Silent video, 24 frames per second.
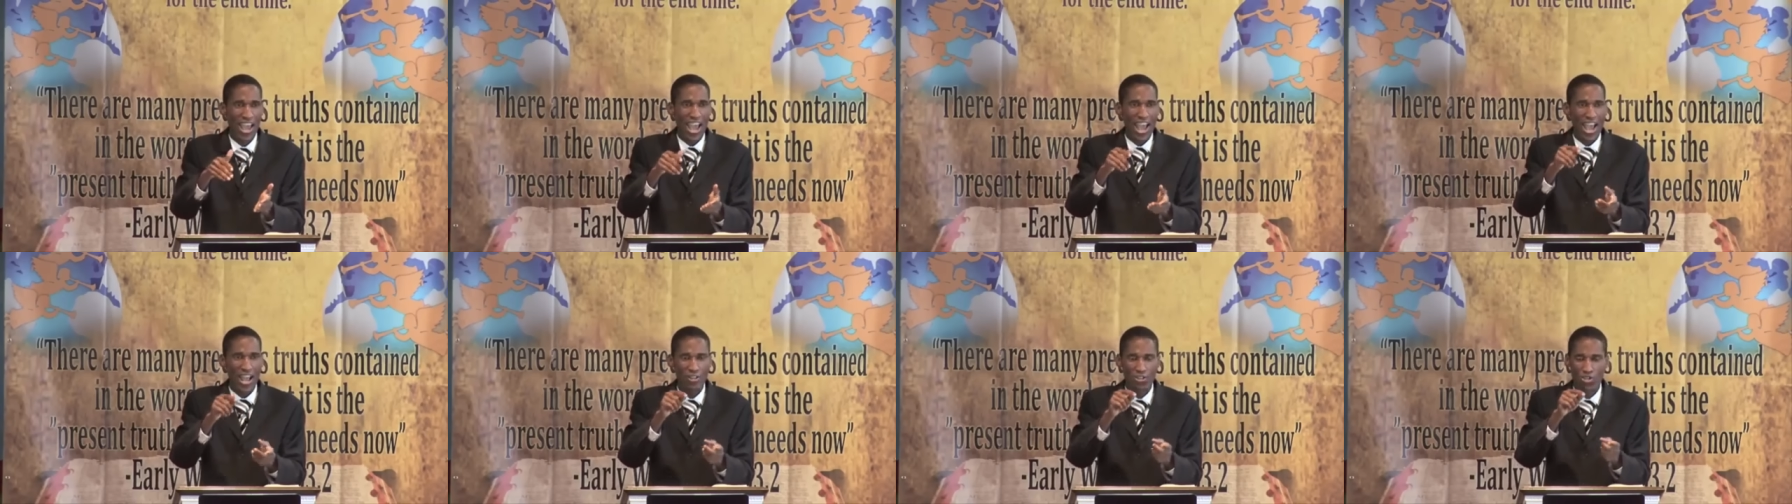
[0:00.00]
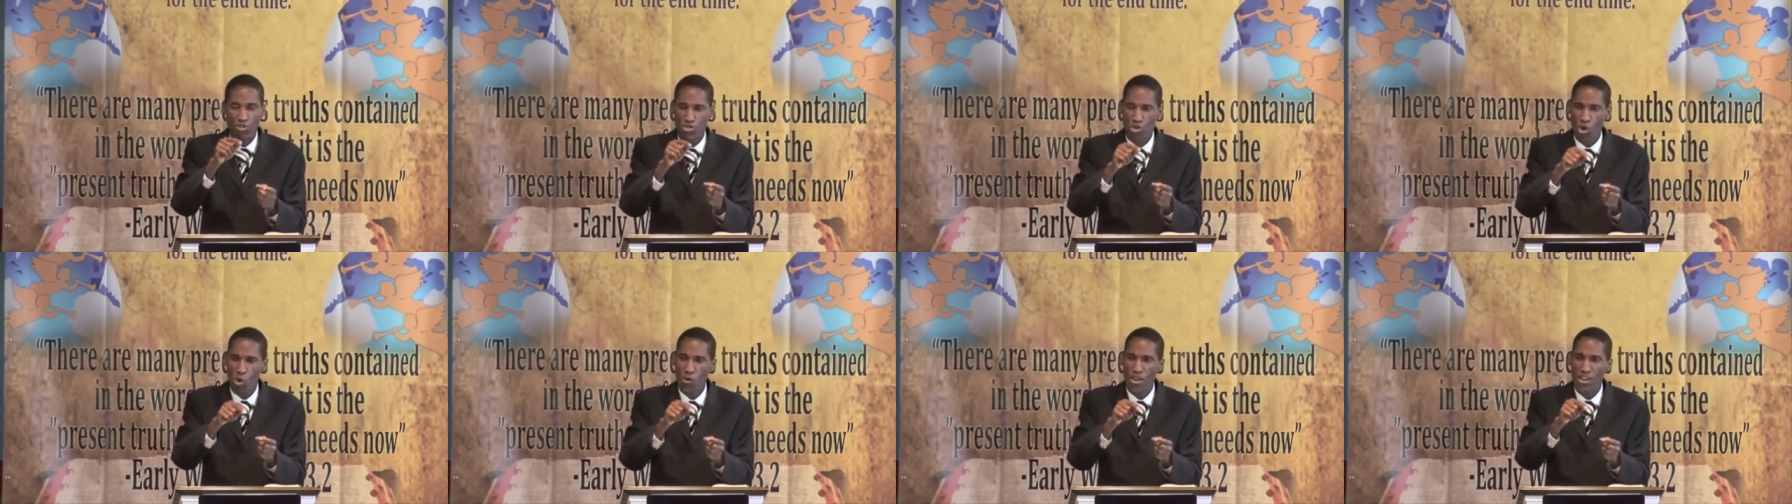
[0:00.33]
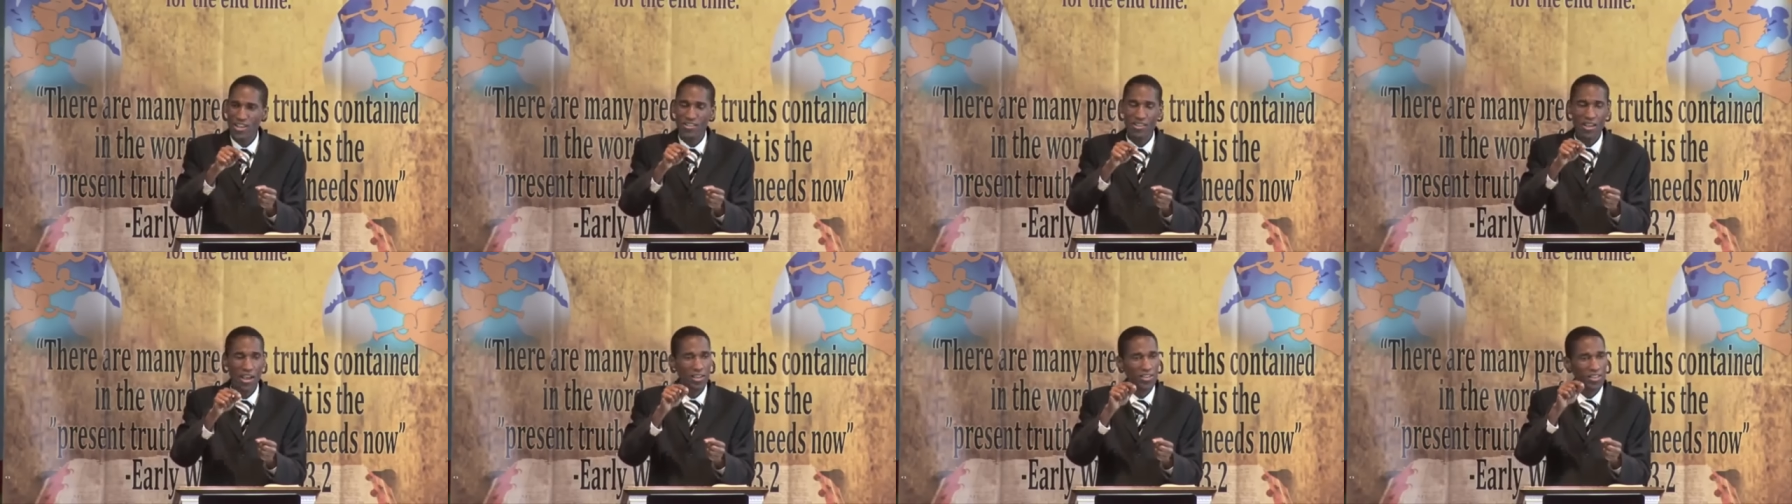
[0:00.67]
and
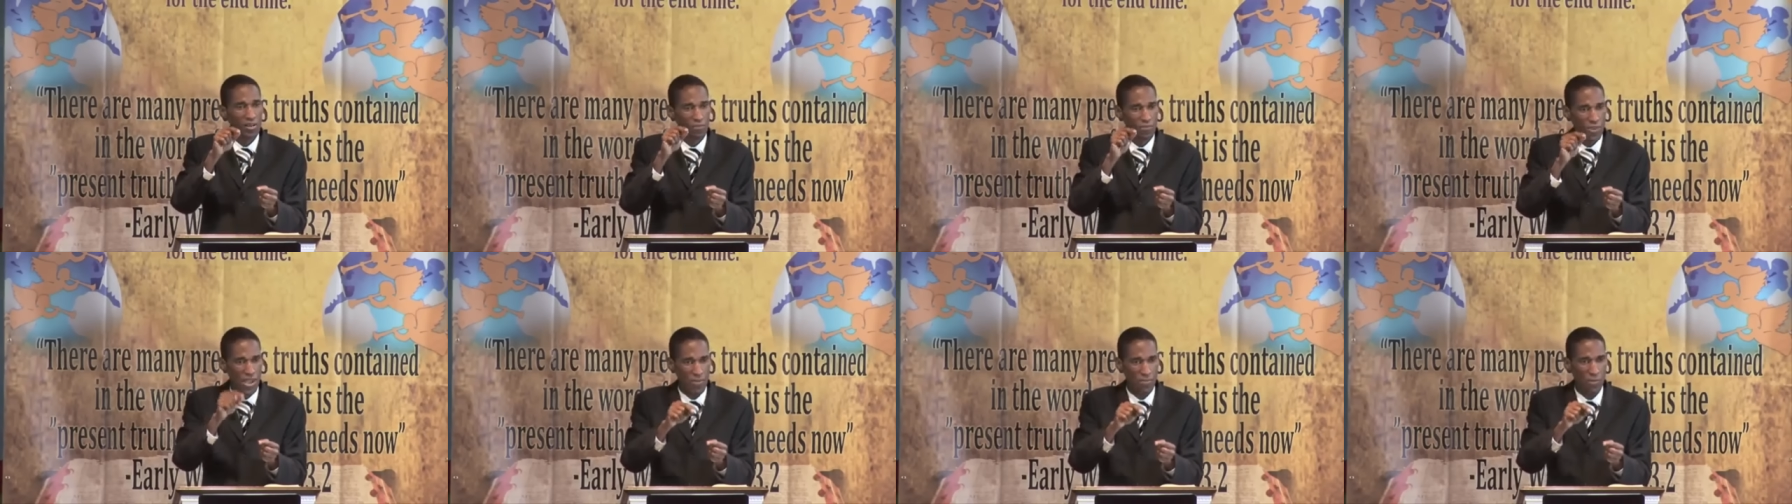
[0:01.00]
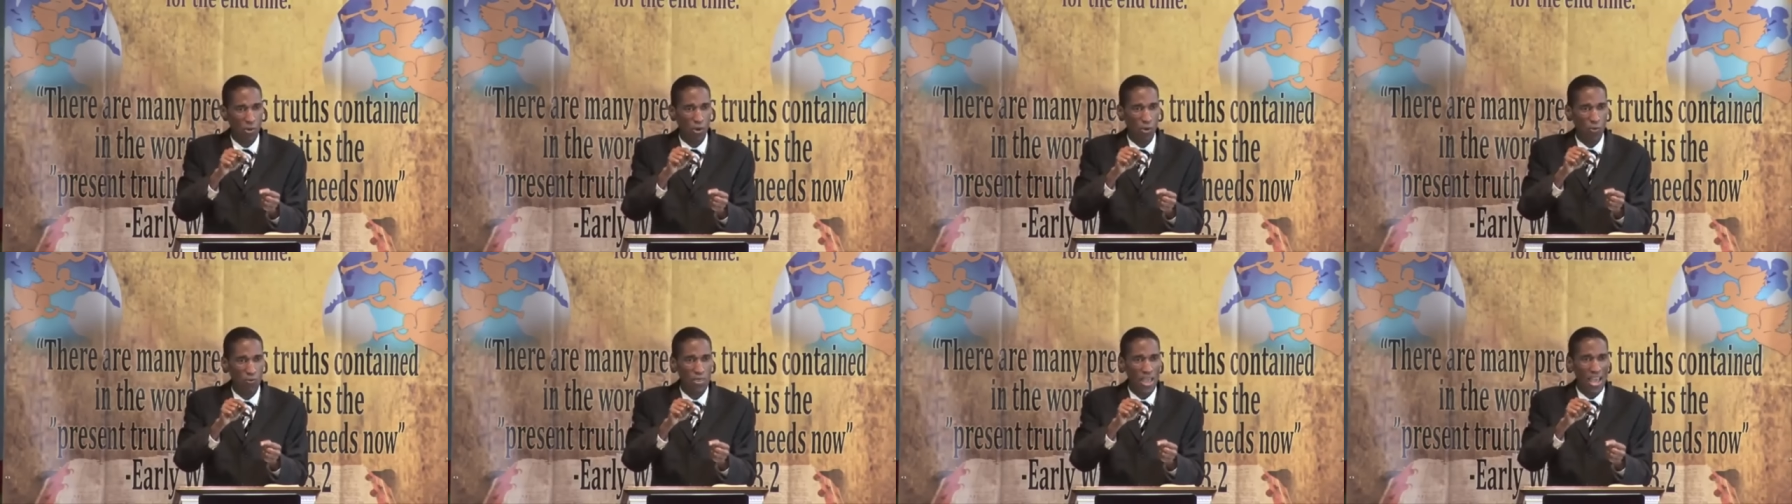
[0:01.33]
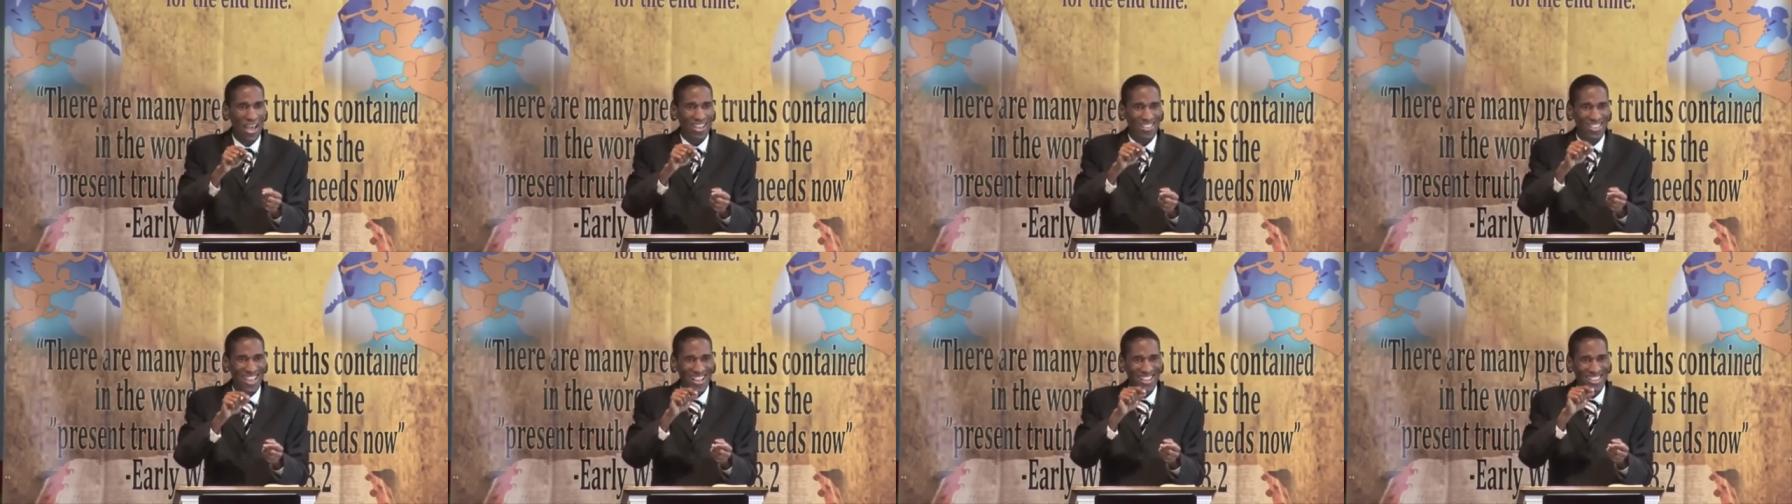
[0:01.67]
showing the people
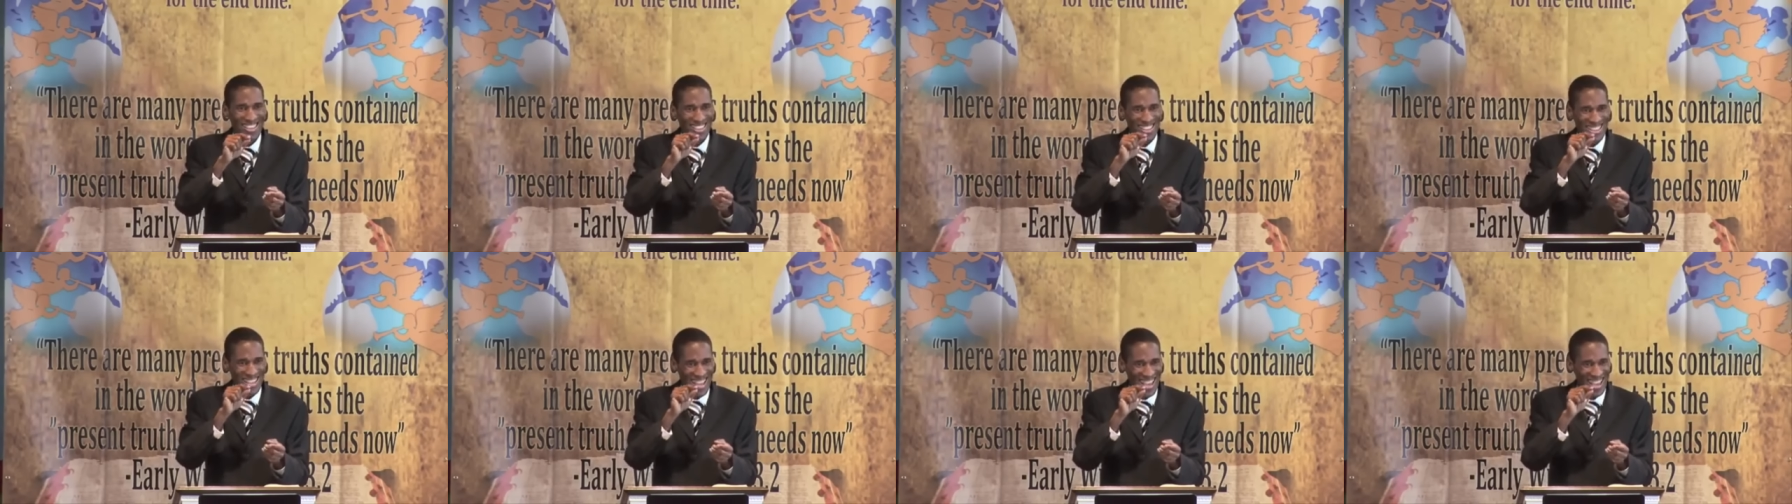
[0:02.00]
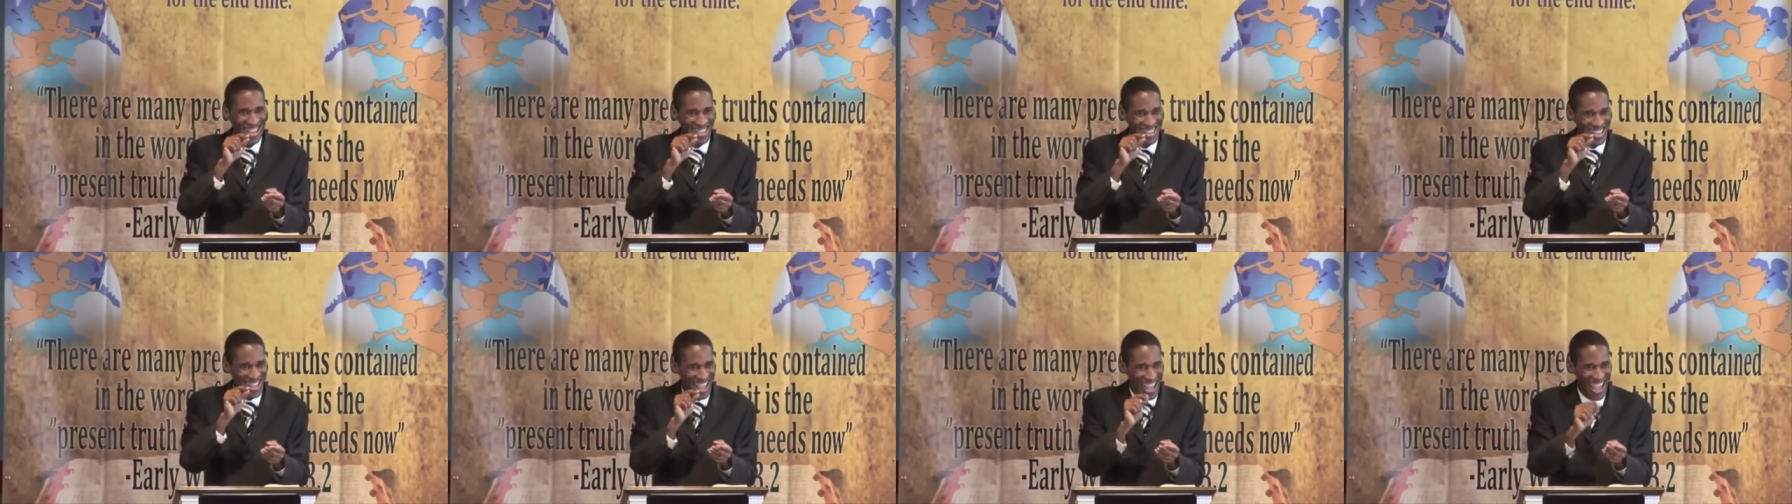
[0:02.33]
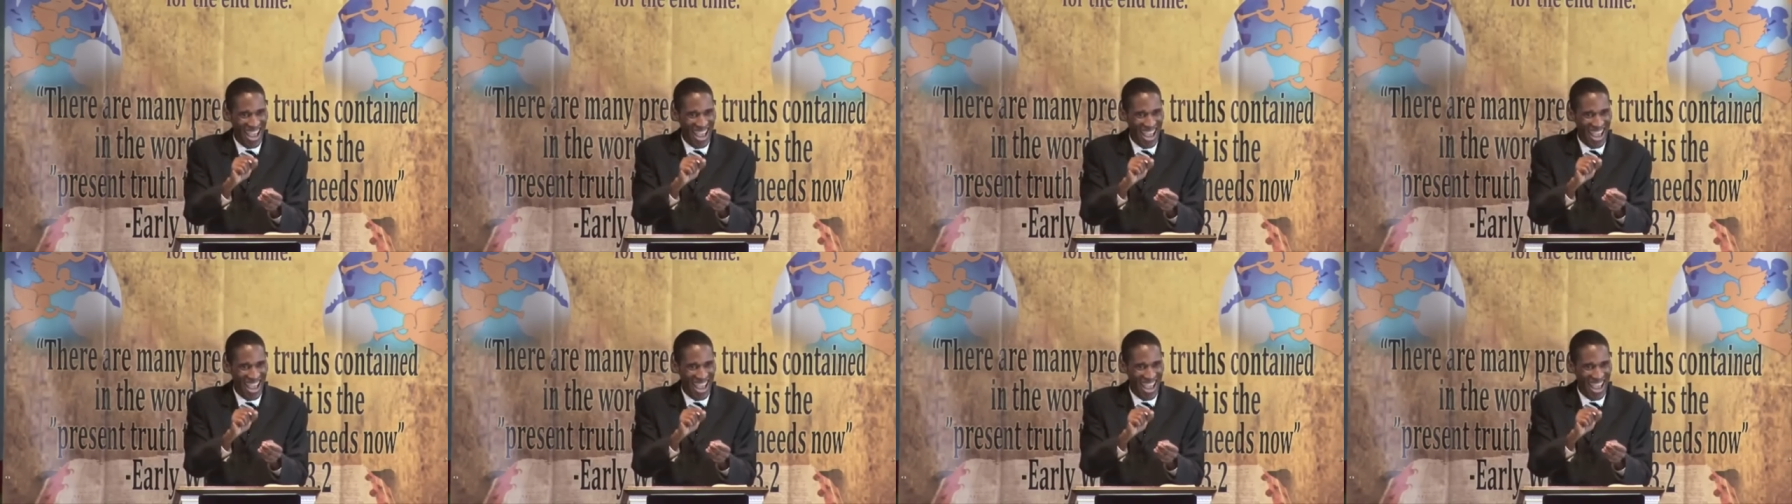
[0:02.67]
that the, the